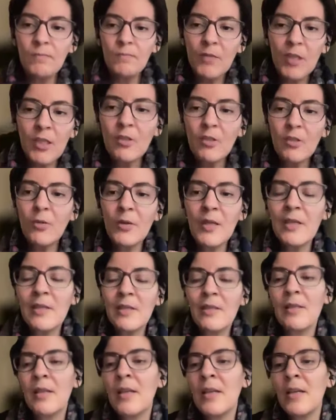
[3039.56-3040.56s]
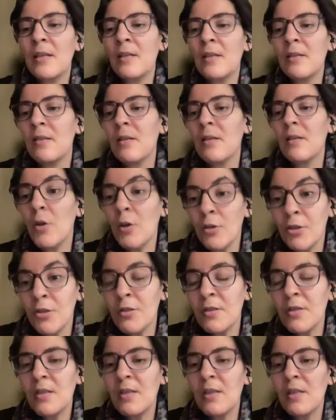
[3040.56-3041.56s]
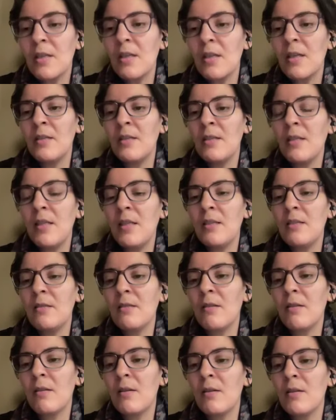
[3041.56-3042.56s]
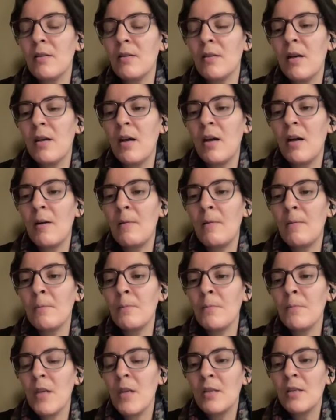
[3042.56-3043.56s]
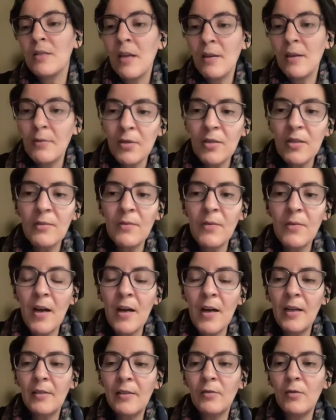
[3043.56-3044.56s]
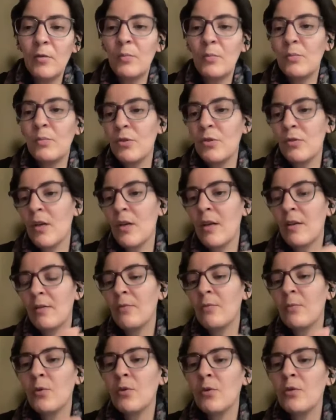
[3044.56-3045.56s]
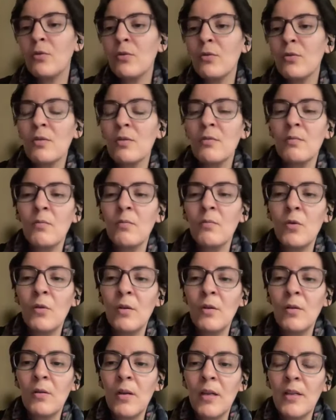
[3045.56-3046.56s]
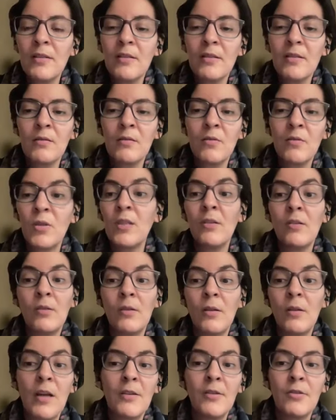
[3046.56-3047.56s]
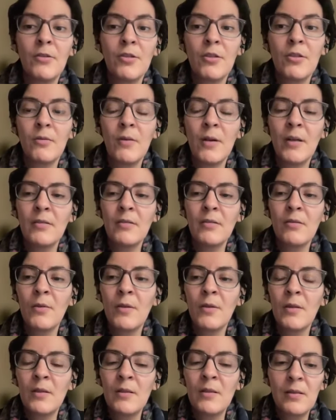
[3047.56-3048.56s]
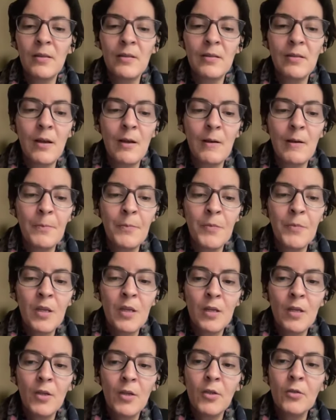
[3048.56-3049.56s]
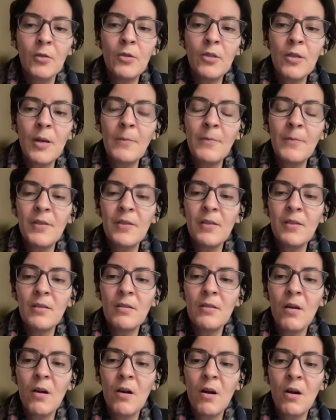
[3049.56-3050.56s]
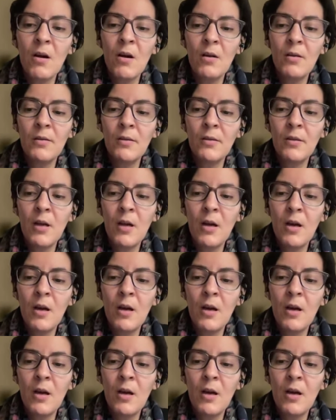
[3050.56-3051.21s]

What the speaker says: increase in urgency and need to diversify and to kind of produce more or less greener energy, right? So there is this huge emphasis on